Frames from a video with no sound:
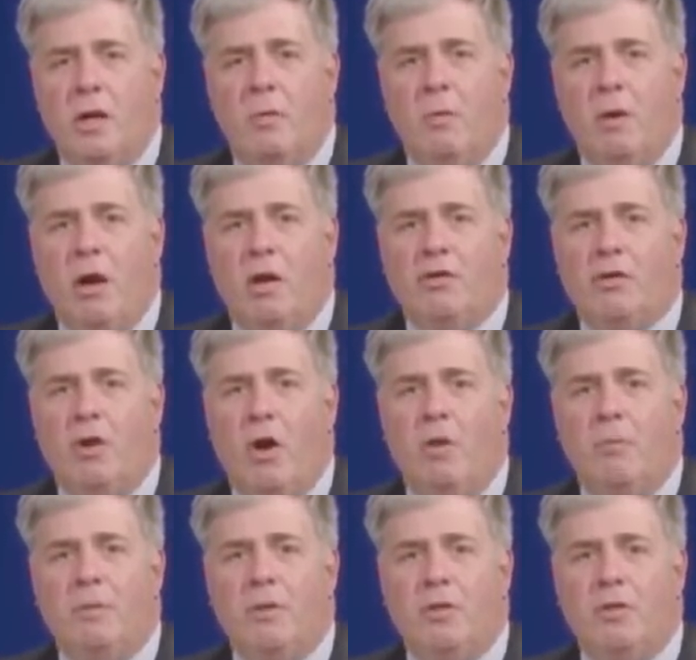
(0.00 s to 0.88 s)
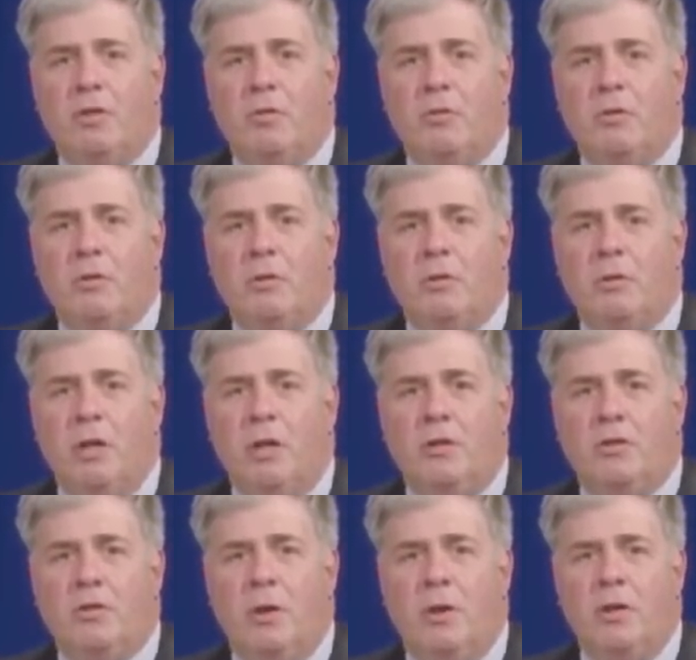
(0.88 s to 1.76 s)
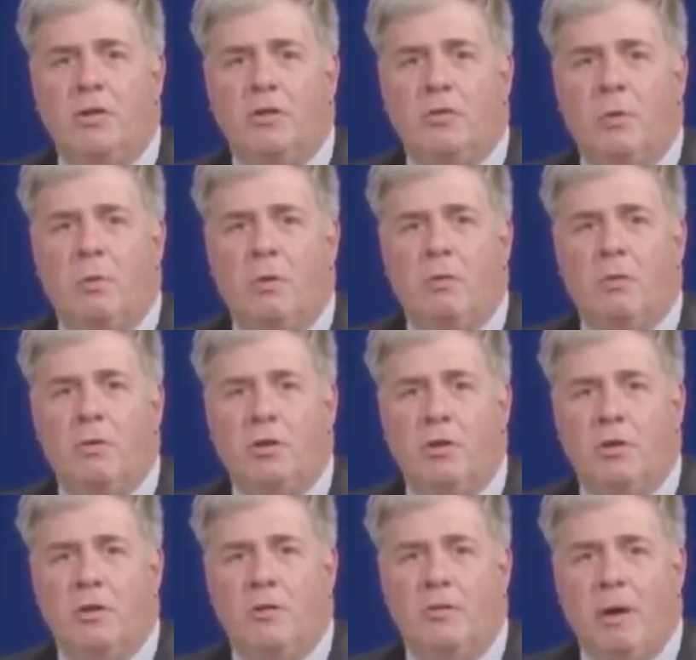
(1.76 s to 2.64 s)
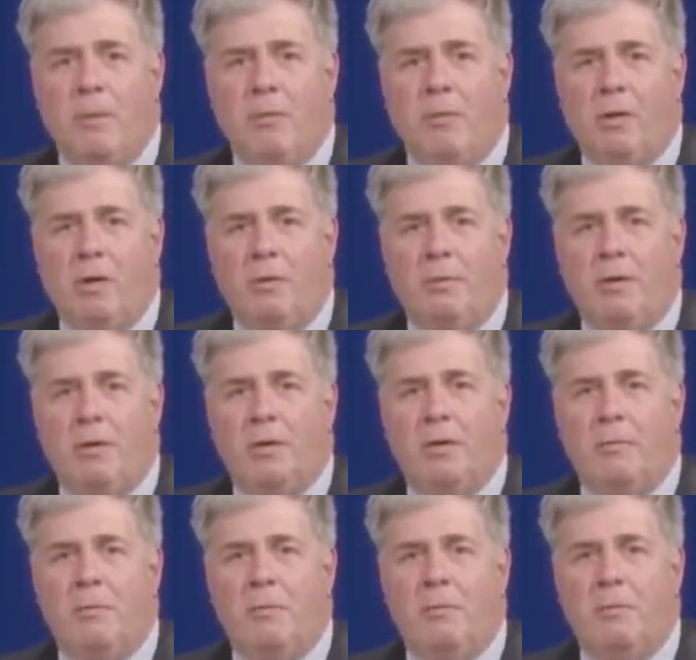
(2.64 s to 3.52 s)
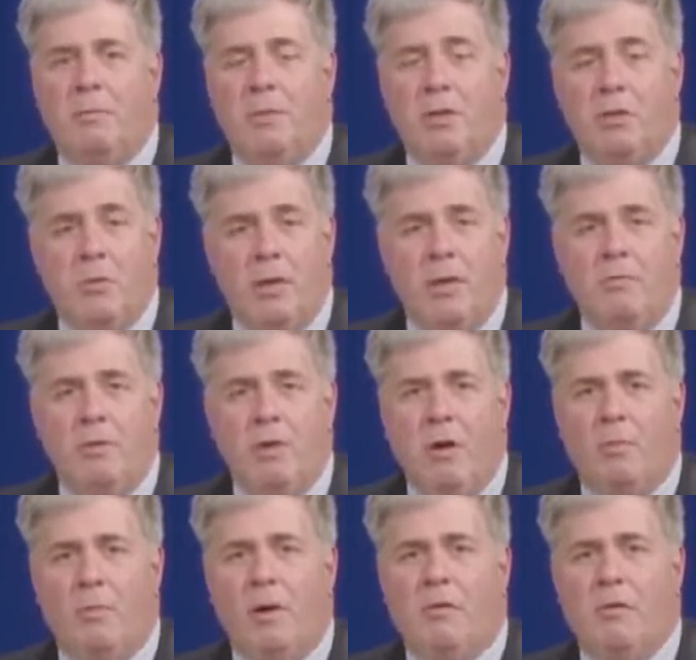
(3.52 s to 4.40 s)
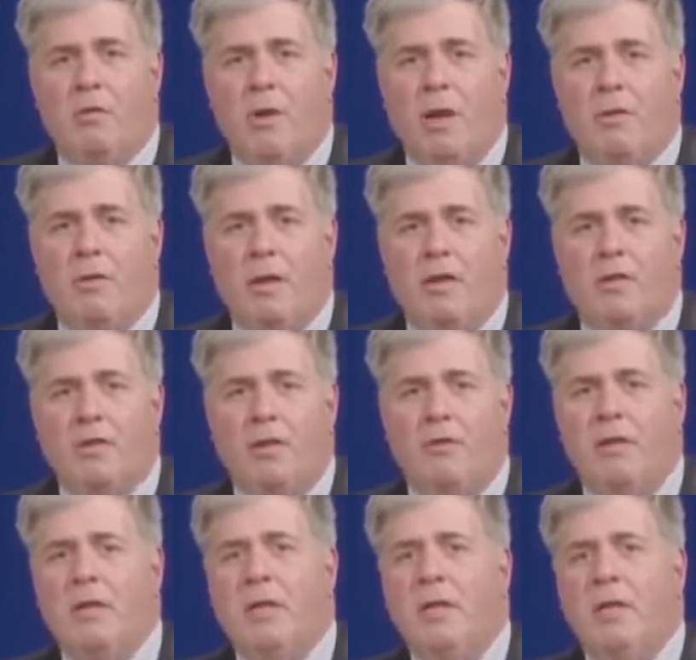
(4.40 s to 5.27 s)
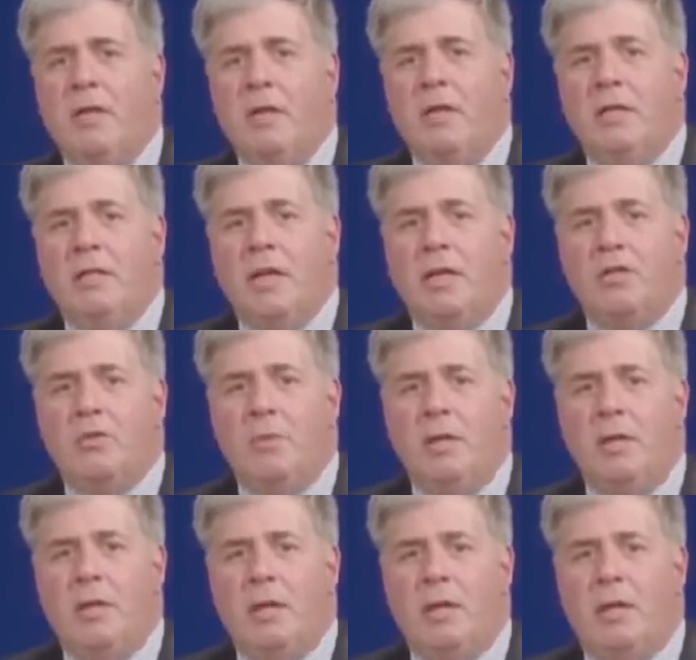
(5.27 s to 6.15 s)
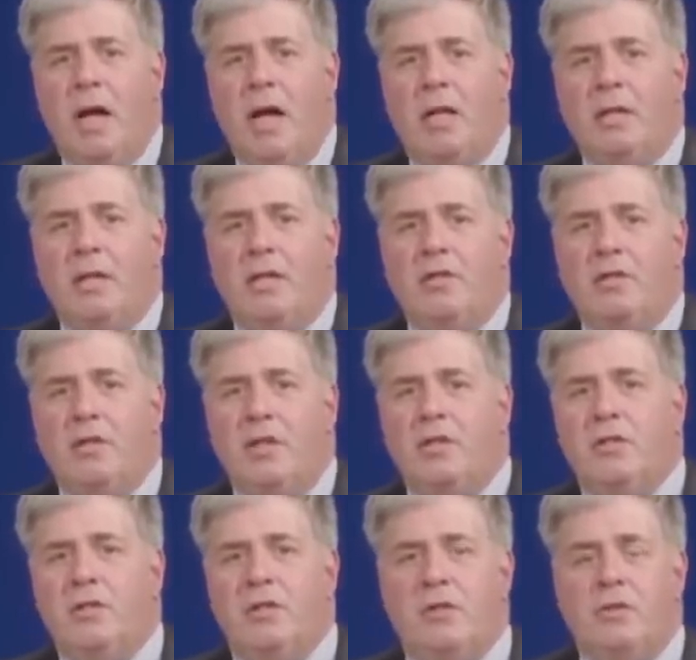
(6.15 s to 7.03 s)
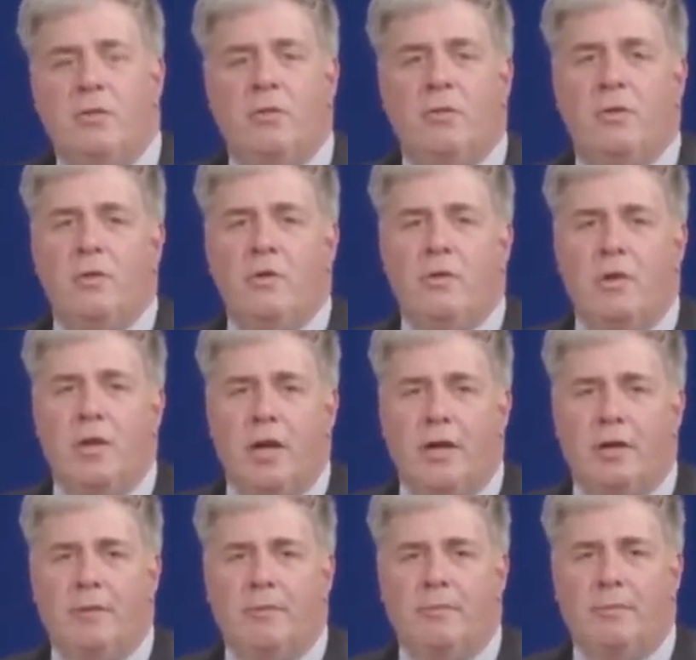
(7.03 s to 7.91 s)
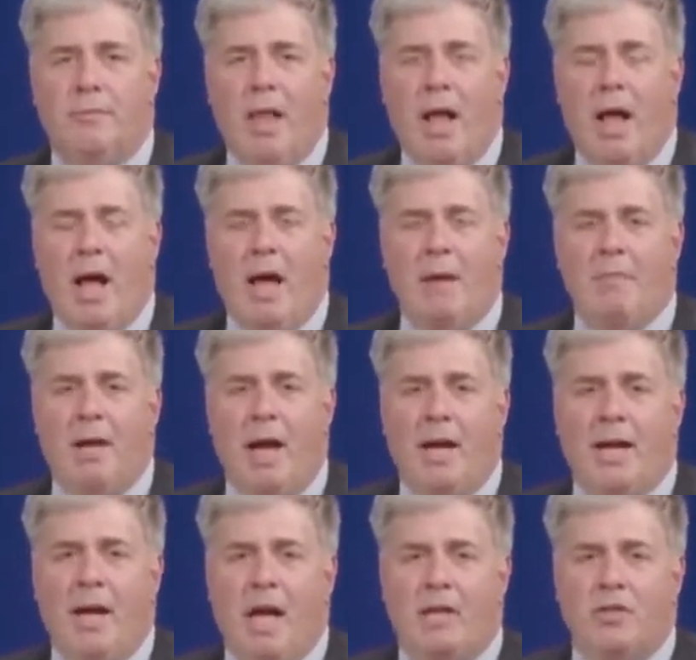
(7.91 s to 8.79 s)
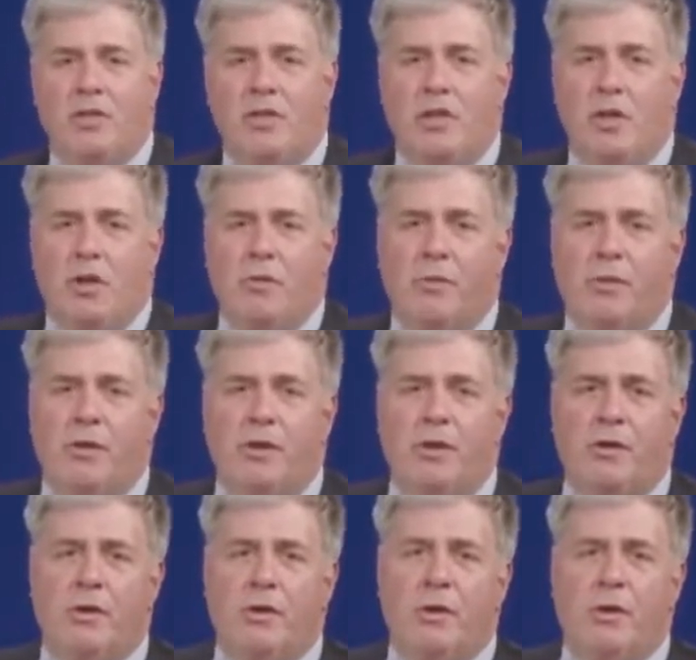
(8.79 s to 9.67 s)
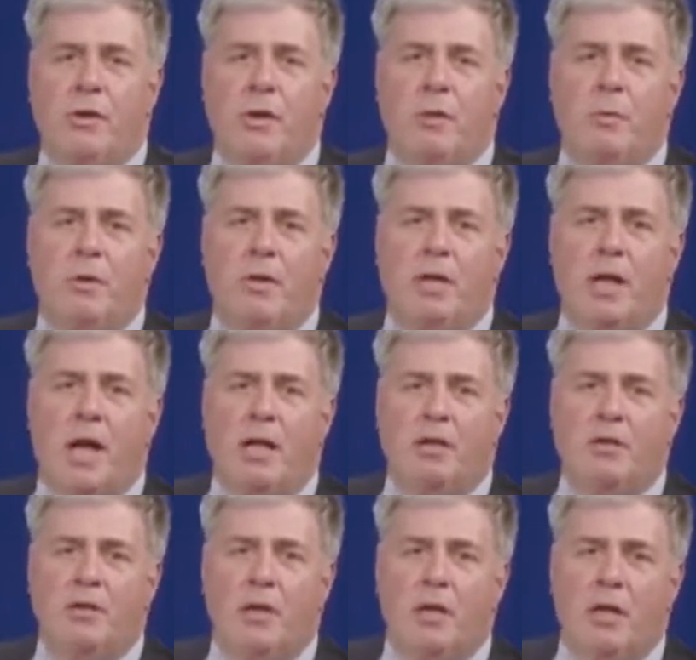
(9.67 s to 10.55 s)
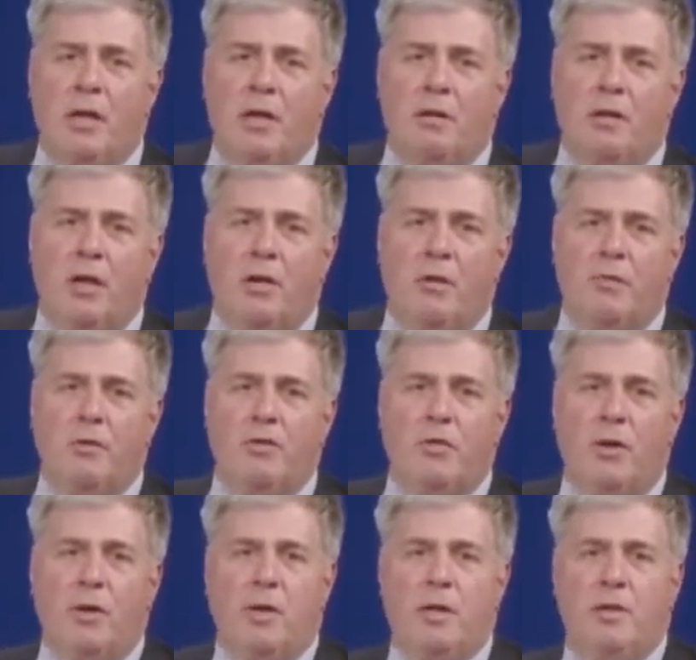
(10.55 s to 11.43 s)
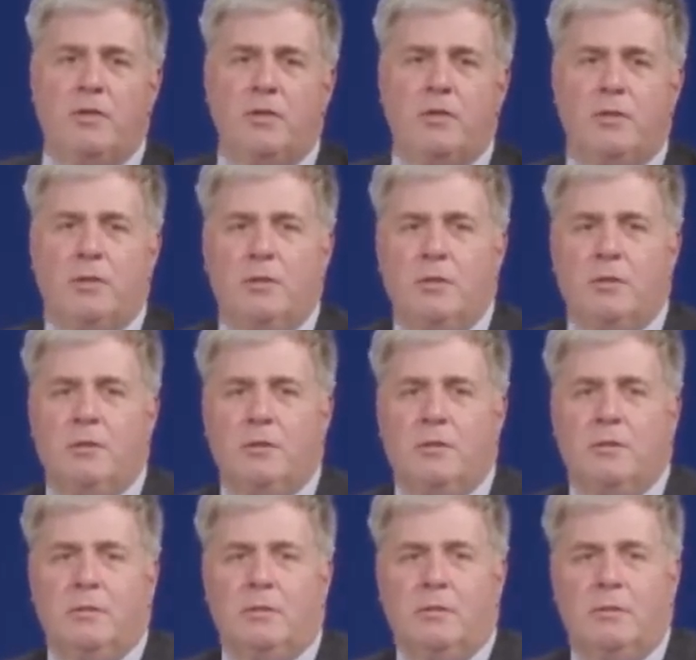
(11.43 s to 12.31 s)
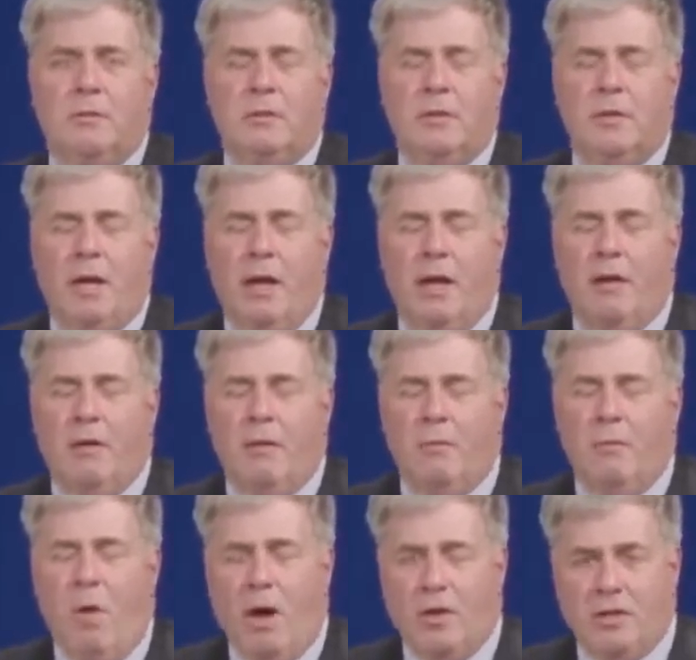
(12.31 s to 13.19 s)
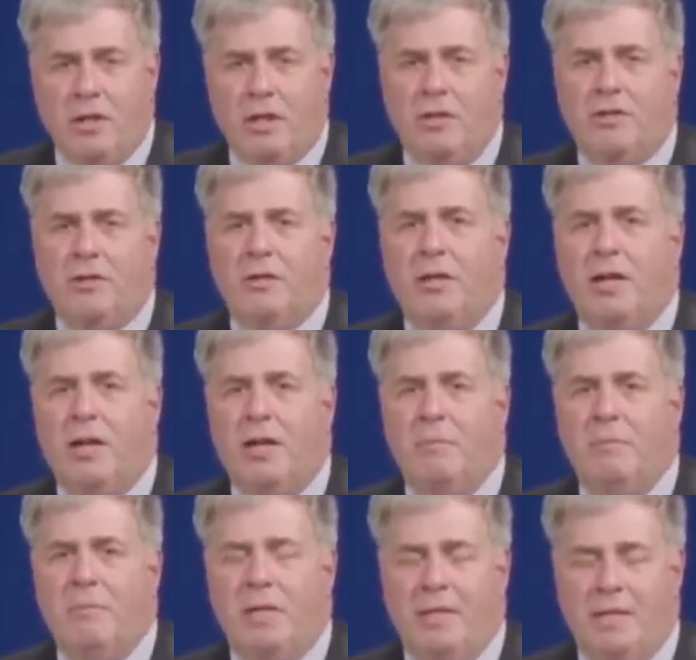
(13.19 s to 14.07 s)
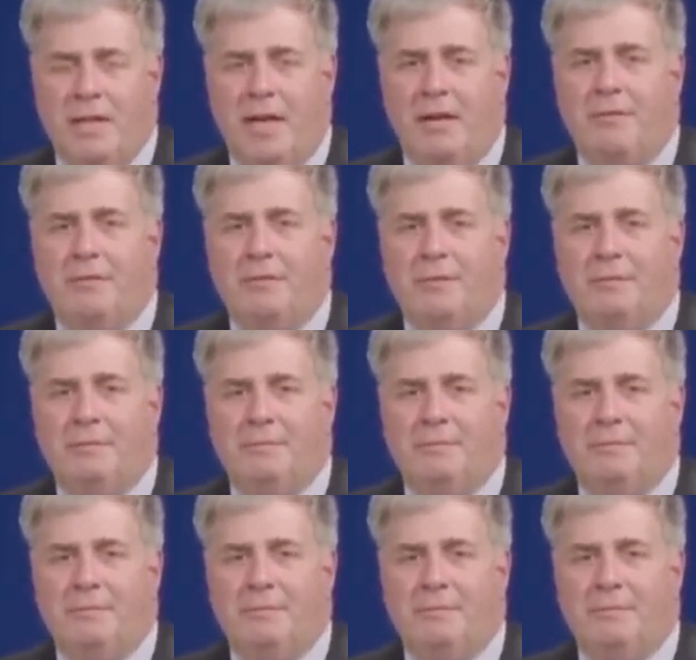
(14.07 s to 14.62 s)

We also hope that you will join us when we return in February, but in the between, we hope you have a great Thanksgiving next week and a holiday season through the new year. I'm Guy Cosentino for Cayuga Community College. Thank you for joining us and watching us, and be safe.